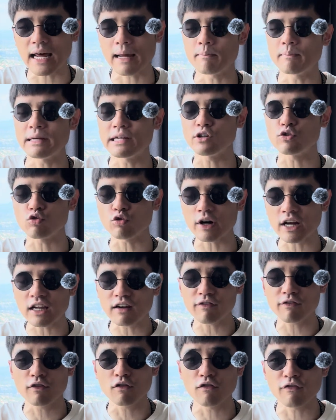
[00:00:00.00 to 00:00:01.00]
and be
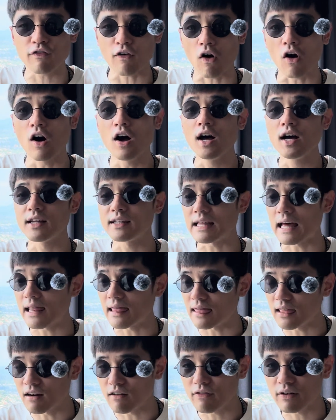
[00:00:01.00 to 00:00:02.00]
grateful for that
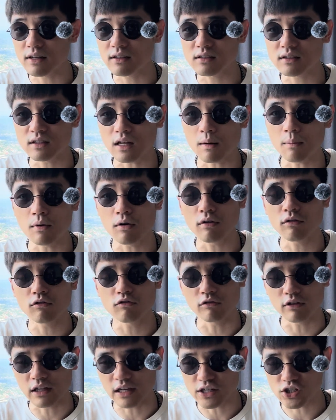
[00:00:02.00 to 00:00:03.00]
loving, stable
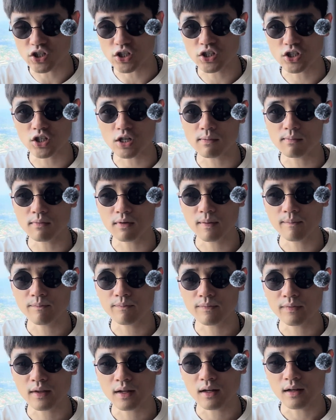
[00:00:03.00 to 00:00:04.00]
relationship,
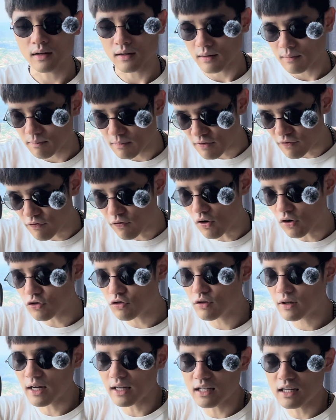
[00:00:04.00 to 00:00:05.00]
before
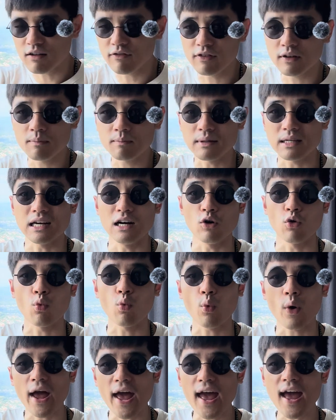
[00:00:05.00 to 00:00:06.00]
you can even be
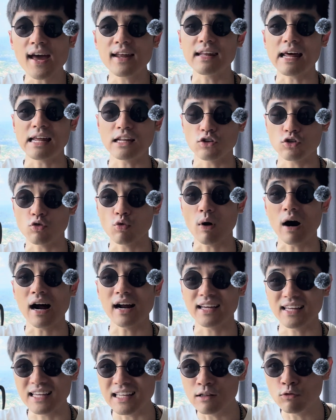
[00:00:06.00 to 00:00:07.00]
aware that you
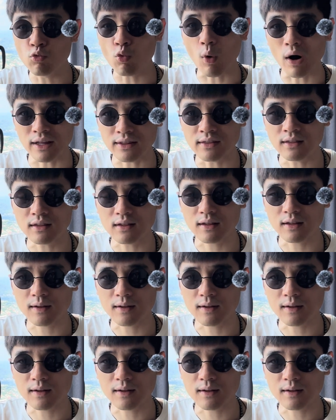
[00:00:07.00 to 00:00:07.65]
are in one,